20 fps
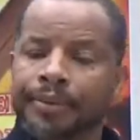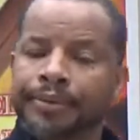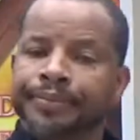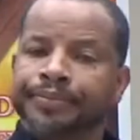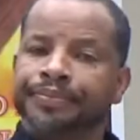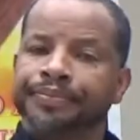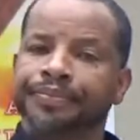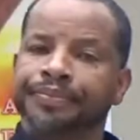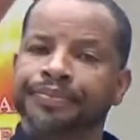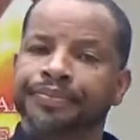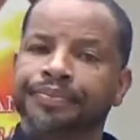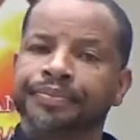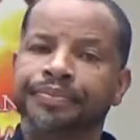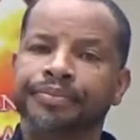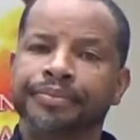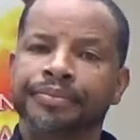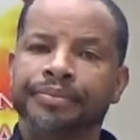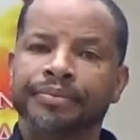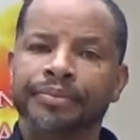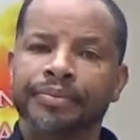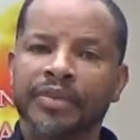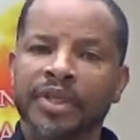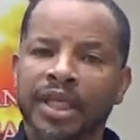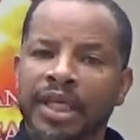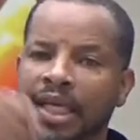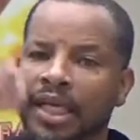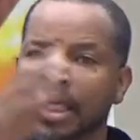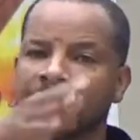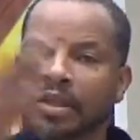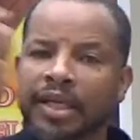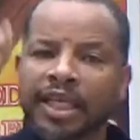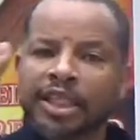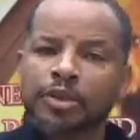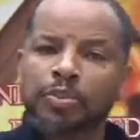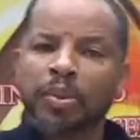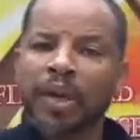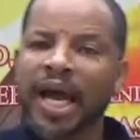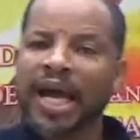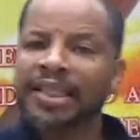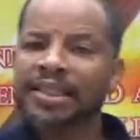Mm-hmm. And he
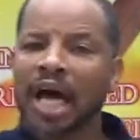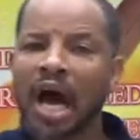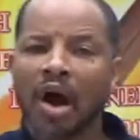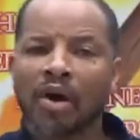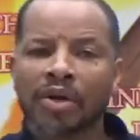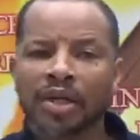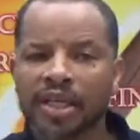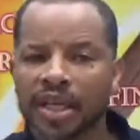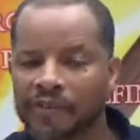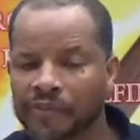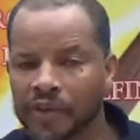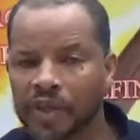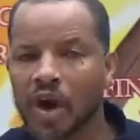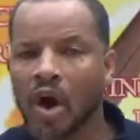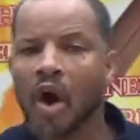explains all the different